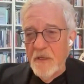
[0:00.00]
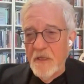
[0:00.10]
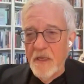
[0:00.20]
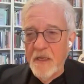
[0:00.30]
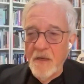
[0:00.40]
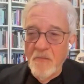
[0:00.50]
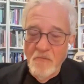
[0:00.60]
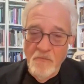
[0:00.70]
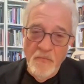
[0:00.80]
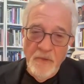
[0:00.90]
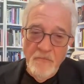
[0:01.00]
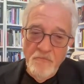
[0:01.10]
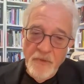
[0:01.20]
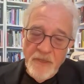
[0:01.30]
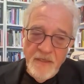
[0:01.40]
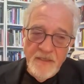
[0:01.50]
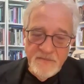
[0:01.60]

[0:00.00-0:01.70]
it is